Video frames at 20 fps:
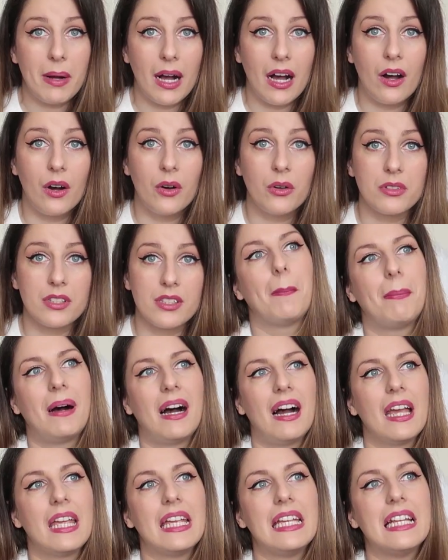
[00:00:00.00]
about
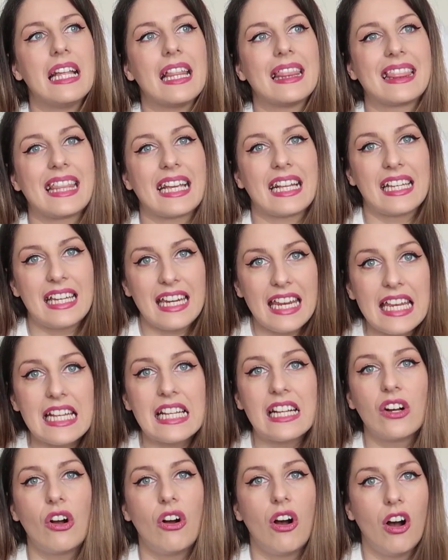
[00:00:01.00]
my
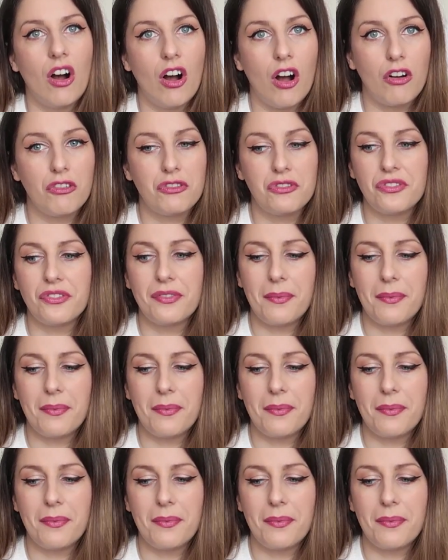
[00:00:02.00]
technique of